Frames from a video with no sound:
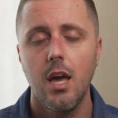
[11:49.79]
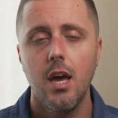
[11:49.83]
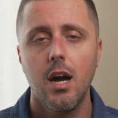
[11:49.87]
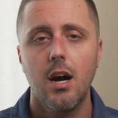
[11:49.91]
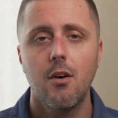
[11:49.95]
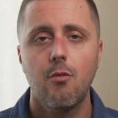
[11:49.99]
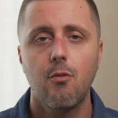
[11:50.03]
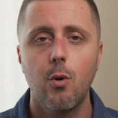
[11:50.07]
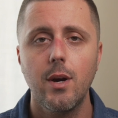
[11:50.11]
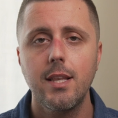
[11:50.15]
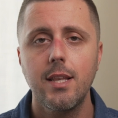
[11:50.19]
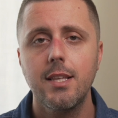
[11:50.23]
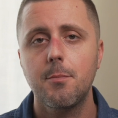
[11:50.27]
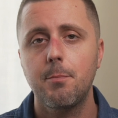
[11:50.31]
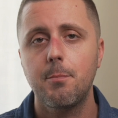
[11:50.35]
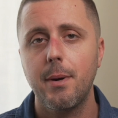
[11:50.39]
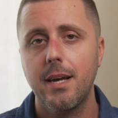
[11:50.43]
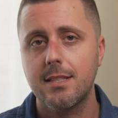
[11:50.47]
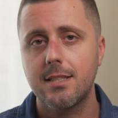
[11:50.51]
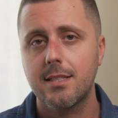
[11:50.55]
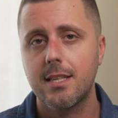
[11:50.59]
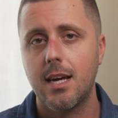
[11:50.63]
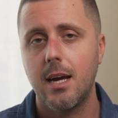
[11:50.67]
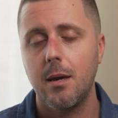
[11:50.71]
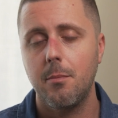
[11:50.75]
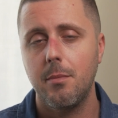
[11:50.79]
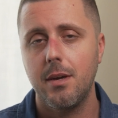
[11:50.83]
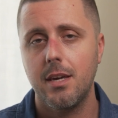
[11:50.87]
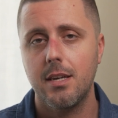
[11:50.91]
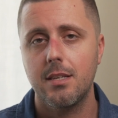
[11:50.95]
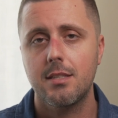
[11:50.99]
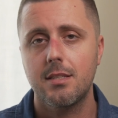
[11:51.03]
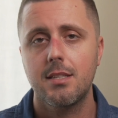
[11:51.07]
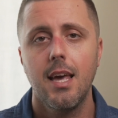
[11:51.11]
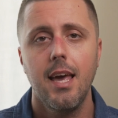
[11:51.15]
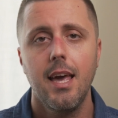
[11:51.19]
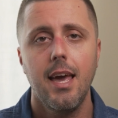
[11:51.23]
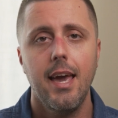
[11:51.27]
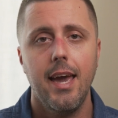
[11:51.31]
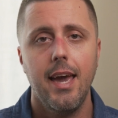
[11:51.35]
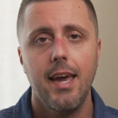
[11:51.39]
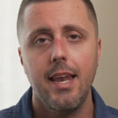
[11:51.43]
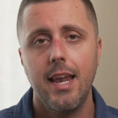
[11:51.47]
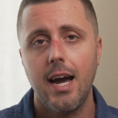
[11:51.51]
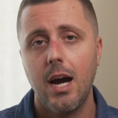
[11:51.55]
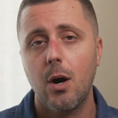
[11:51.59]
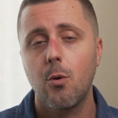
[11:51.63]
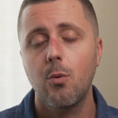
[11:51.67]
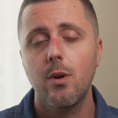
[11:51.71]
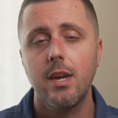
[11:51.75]
of when the best time is and
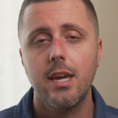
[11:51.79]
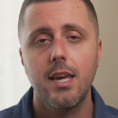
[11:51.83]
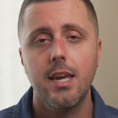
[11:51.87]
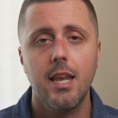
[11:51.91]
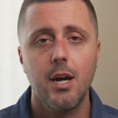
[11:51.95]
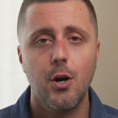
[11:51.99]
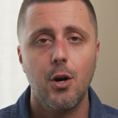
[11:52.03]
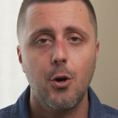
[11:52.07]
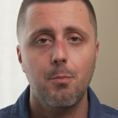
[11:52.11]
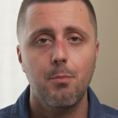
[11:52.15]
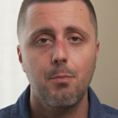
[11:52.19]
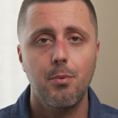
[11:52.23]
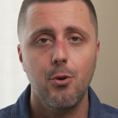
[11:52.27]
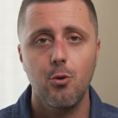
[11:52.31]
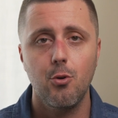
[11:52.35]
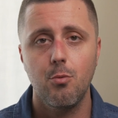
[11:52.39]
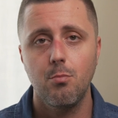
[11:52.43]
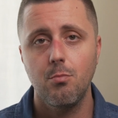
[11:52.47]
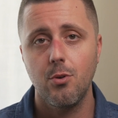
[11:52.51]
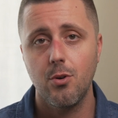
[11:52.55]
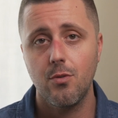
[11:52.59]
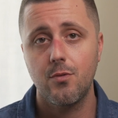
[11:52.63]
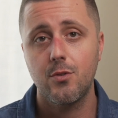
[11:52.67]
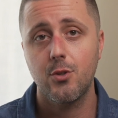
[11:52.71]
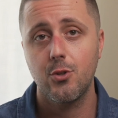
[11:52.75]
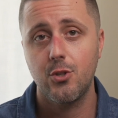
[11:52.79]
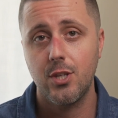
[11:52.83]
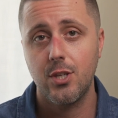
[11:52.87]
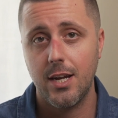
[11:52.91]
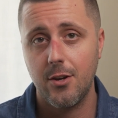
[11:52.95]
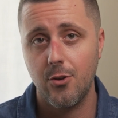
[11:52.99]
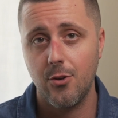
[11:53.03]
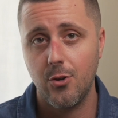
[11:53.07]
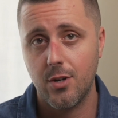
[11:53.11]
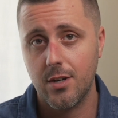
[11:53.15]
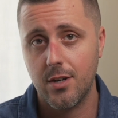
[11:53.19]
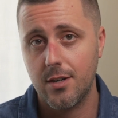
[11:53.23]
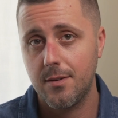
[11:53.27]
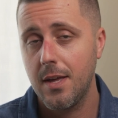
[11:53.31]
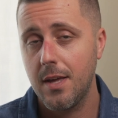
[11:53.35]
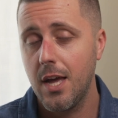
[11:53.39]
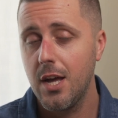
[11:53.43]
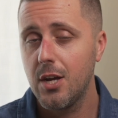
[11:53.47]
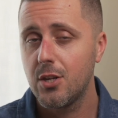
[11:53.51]
how we can help you move to Chattanooga.